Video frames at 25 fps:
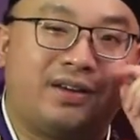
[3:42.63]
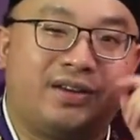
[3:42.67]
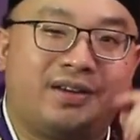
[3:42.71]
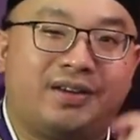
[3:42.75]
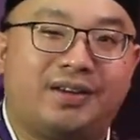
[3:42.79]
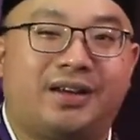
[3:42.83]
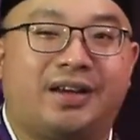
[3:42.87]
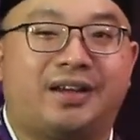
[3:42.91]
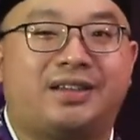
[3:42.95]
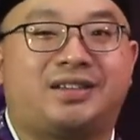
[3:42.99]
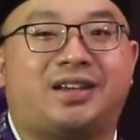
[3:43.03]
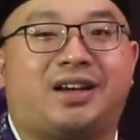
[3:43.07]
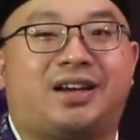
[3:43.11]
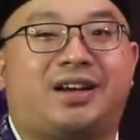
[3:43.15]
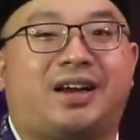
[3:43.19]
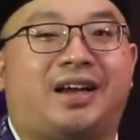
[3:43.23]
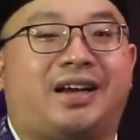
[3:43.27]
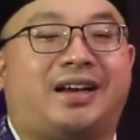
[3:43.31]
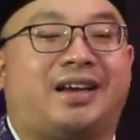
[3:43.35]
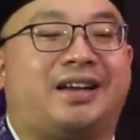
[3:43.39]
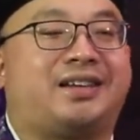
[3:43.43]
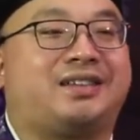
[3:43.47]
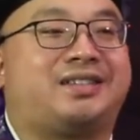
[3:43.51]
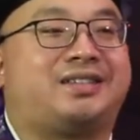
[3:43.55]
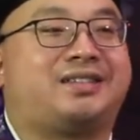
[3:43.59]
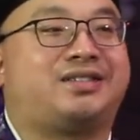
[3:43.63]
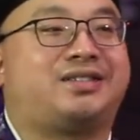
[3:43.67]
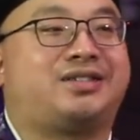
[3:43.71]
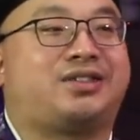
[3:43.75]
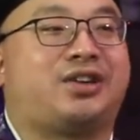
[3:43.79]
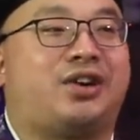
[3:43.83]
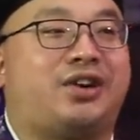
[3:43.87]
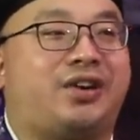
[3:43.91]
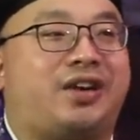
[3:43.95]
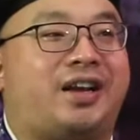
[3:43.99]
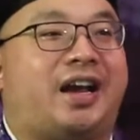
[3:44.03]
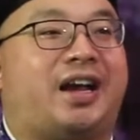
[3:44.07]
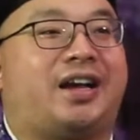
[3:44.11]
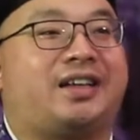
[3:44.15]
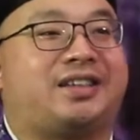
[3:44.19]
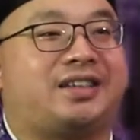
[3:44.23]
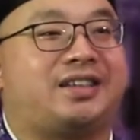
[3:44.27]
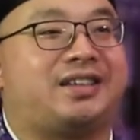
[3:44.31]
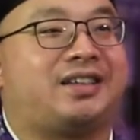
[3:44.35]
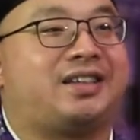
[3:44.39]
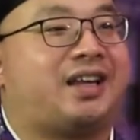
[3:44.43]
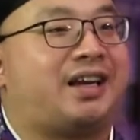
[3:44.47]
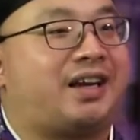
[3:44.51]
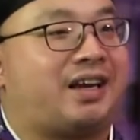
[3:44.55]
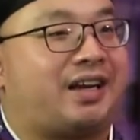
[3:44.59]
it's not like it's dirty as
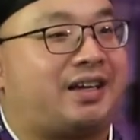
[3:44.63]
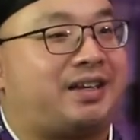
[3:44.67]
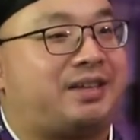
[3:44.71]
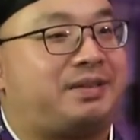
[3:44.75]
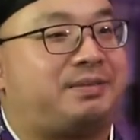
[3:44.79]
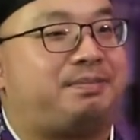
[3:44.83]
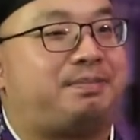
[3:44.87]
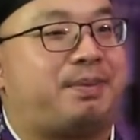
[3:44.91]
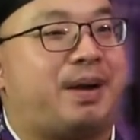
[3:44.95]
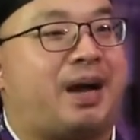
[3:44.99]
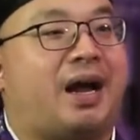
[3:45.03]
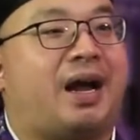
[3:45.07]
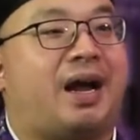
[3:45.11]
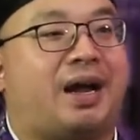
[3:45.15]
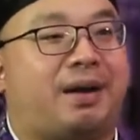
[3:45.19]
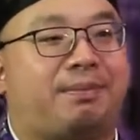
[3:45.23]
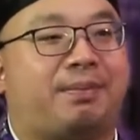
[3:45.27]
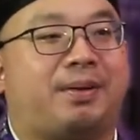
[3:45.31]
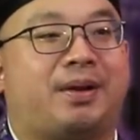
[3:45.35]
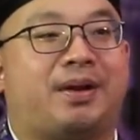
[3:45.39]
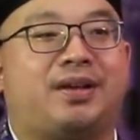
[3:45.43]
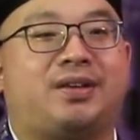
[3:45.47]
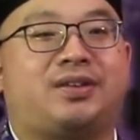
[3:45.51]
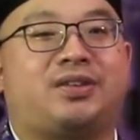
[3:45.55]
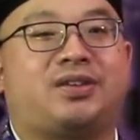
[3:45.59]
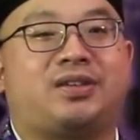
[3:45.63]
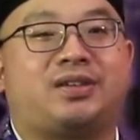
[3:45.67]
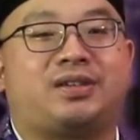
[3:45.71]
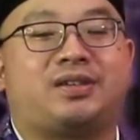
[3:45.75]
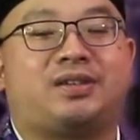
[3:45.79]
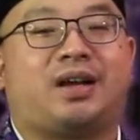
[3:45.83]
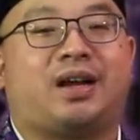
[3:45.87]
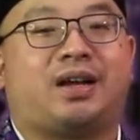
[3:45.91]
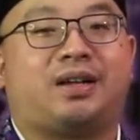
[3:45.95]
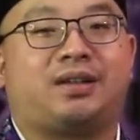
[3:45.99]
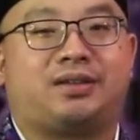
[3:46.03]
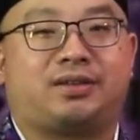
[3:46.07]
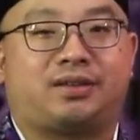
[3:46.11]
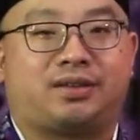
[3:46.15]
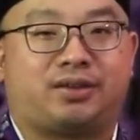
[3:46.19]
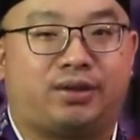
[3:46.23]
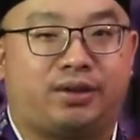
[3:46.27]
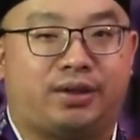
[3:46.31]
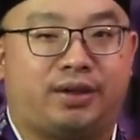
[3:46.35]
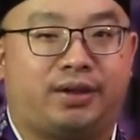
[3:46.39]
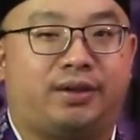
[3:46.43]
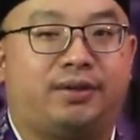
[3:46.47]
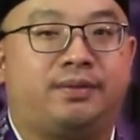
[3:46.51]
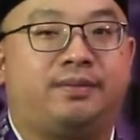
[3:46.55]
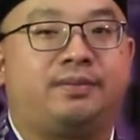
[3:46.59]
in it's bad, but it's just not
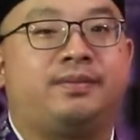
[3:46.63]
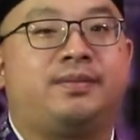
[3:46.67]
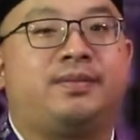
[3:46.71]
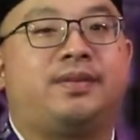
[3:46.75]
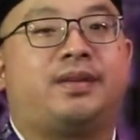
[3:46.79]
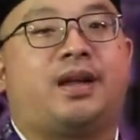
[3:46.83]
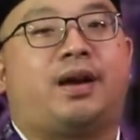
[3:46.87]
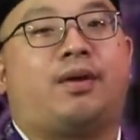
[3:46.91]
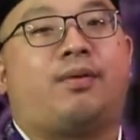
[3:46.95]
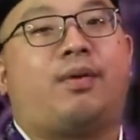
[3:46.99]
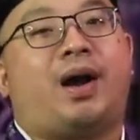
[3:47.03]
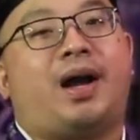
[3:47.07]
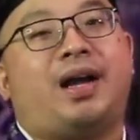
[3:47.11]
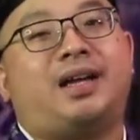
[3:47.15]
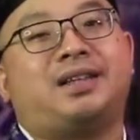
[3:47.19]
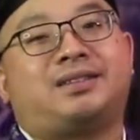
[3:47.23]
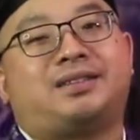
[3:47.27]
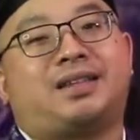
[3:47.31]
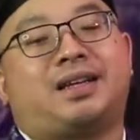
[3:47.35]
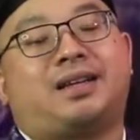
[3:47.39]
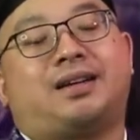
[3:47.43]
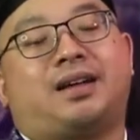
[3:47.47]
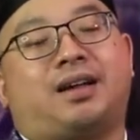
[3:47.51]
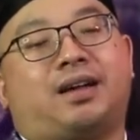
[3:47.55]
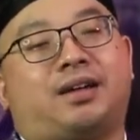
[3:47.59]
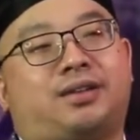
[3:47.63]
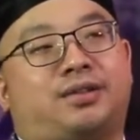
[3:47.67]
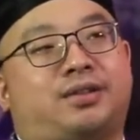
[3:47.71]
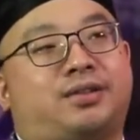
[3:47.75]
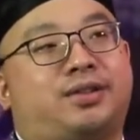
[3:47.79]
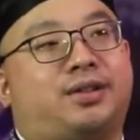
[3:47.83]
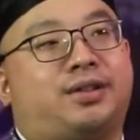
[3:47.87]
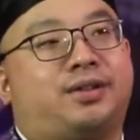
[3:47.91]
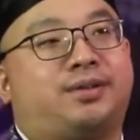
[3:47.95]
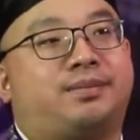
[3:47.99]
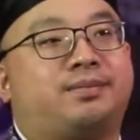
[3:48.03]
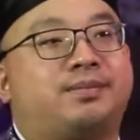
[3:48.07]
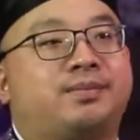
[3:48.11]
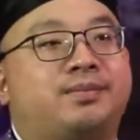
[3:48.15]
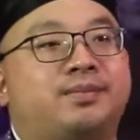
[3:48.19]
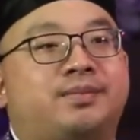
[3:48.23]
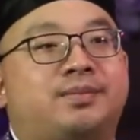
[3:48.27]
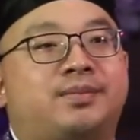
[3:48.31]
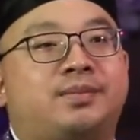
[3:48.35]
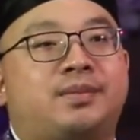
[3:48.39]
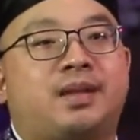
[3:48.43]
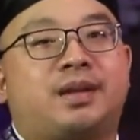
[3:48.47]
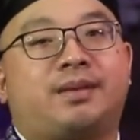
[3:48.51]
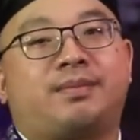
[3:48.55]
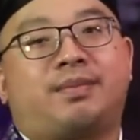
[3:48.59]
good. Now why is that not good?
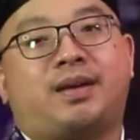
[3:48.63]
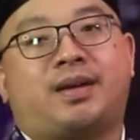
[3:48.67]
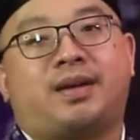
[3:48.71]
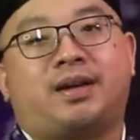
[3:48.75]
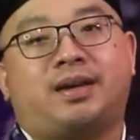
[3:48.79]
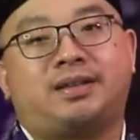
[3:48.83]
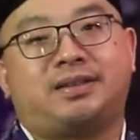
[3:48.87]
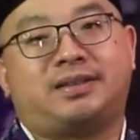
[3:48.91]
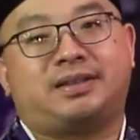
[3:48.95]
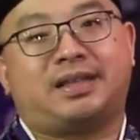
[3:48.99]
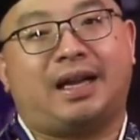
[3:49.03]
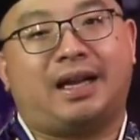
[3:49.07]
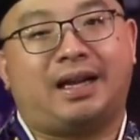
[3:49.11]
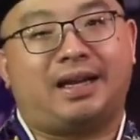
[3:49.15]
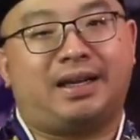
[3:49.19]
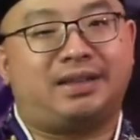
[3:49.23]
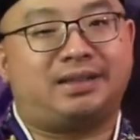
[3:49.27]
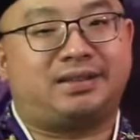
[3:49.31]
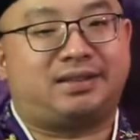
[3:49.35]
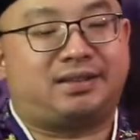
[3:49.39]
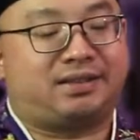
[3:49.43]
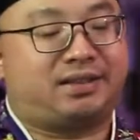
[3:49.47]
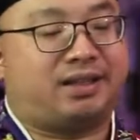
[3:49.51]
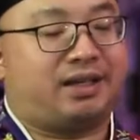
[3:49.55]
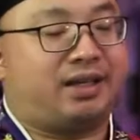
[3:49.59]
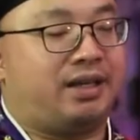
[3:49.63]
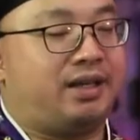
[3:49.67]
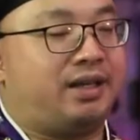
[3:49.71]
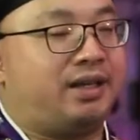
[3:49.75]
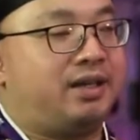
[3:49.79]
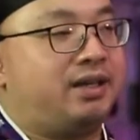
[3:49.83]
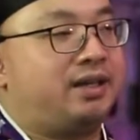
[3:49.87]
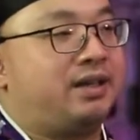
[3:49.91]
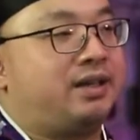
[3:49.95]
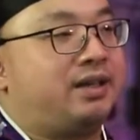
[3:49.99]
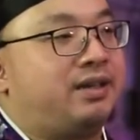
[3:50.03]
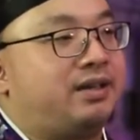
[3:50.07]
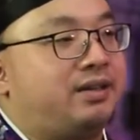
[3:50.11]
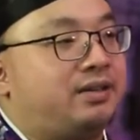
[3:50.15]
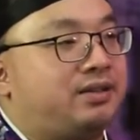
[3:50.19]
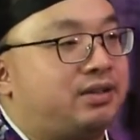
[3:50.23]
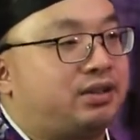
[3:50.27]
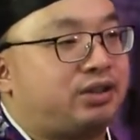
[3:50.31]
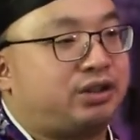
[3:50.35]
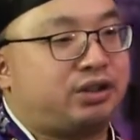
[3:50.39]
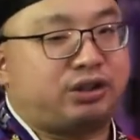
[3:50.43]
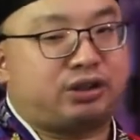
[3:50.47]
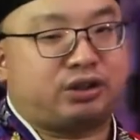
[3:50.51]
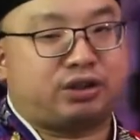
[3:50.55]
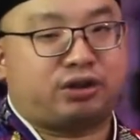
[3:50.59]
Because that is the
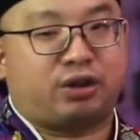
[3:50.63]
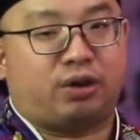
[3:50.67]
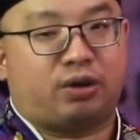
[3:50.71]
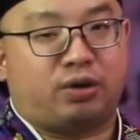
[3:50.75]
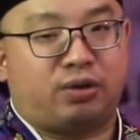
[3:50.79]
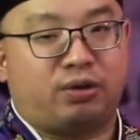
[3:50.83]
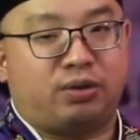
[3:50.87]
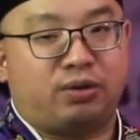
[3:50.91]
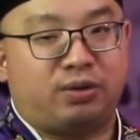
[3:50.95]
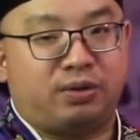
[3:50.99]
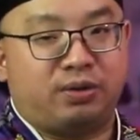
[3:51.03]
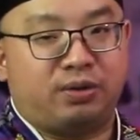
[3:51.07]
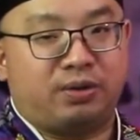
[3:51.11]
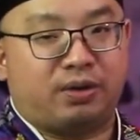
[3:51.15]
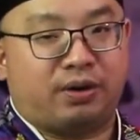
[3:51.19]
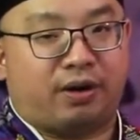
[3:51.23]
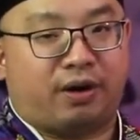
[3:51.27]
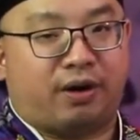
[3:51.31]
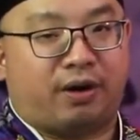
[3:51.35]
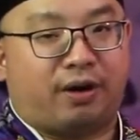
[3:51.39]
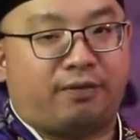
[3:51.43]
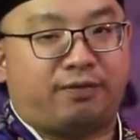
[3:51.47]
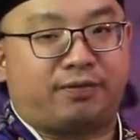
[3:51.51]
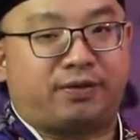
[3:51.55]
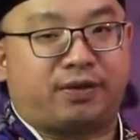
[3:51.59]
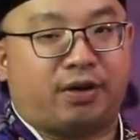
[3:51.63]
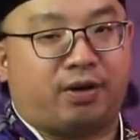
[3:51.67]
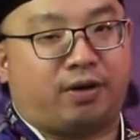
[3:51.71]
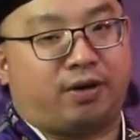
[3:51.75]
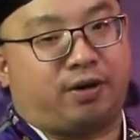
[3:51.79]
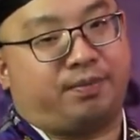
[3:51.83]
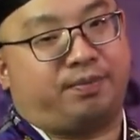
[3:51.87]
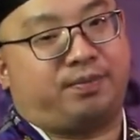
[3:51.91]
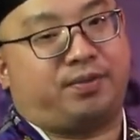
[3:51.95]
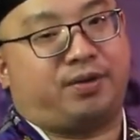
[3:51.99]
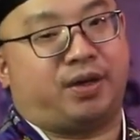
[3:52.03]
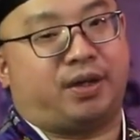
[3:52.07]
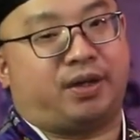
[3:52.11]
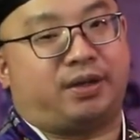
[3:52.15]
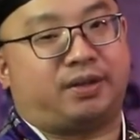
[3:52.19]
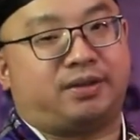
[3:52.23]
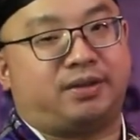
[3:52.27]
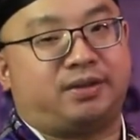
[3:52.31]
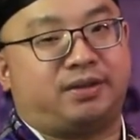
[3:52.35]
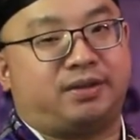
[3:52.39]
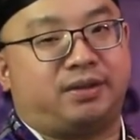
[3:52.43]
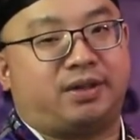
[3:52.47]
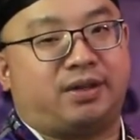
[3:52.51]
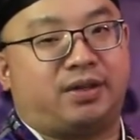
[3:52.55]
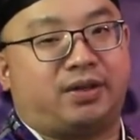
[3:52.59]
soul of the object.
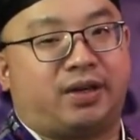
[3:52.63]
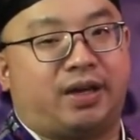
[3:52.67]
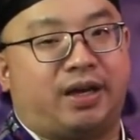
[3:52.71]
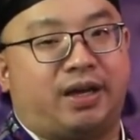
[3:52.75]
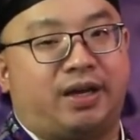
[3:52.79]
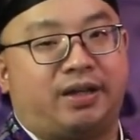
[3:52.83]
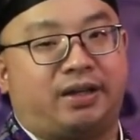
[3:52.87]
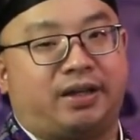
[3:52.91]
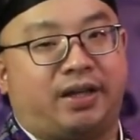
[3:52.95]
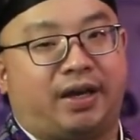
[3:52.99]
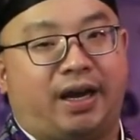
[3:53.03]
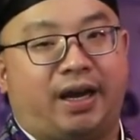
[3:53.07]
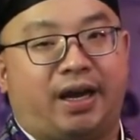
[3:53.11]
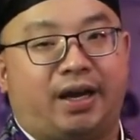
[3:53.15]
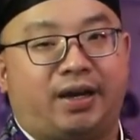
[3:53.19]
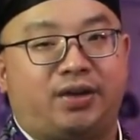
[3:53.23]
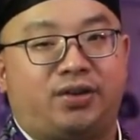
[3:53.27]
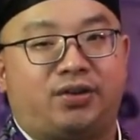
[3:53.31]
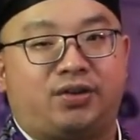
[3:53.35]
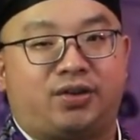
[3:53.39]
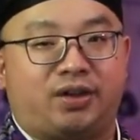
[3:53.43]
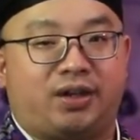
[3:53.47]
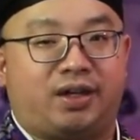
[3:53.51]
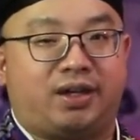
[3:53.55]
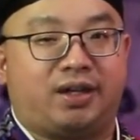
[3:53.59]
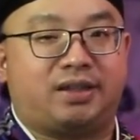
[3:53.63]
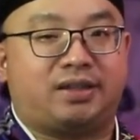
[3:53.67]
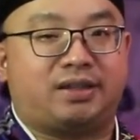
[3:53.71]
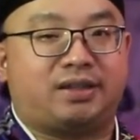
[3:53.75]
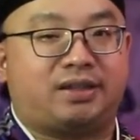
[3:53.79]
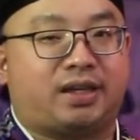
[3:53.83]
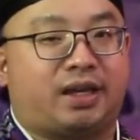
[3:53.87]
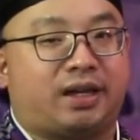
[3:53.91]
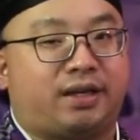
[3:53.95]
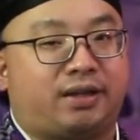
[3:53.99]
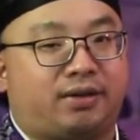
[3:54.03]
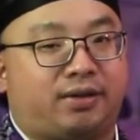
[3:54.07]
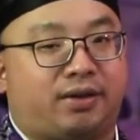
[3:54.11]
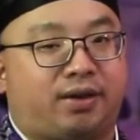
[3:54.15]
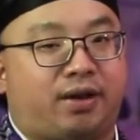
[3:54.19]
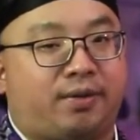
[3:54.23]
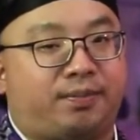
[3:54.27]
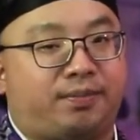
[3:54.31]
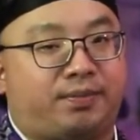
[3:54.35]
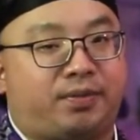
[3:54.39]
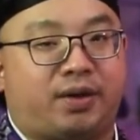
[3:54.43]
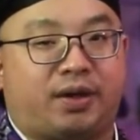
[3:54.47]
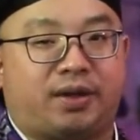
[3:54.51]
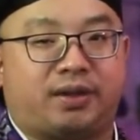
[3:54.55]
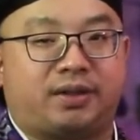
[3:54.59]
Okay, the energy inside the
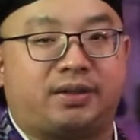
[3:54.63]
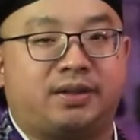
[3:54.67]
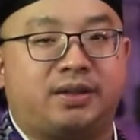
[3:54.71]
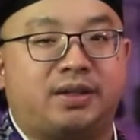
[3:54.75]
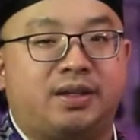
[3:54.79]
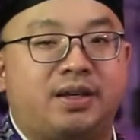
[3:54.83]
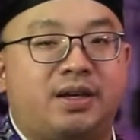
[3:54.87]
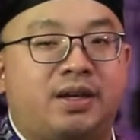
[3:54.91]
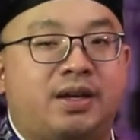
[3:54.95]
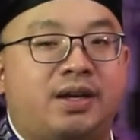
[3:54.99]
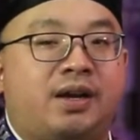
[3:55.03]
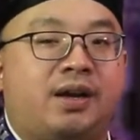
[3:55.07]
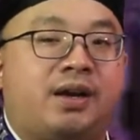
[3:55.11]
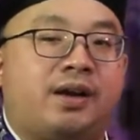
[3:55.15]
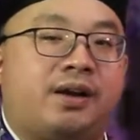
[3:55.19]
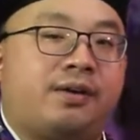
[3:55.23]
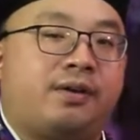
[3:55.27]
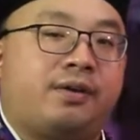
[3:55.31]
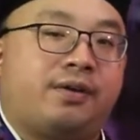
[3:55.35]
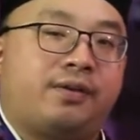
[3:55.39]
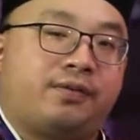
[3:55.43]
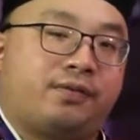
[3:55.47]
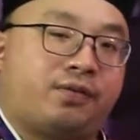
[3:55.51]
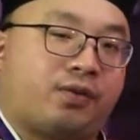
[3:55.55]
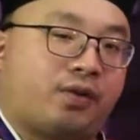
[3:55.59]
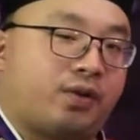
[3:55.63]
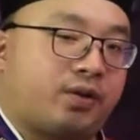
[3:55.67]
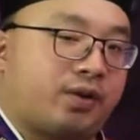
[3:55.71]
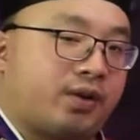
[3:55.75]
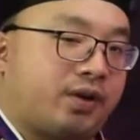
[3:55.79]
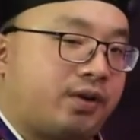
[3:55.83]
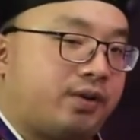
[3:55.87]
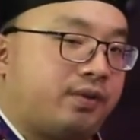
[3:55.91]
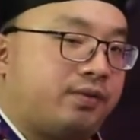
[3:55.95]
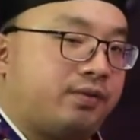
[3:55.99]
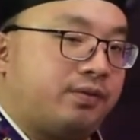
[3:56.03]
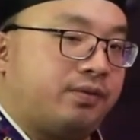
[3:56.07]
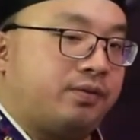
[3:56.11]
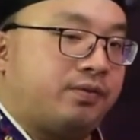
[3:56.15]
object. For the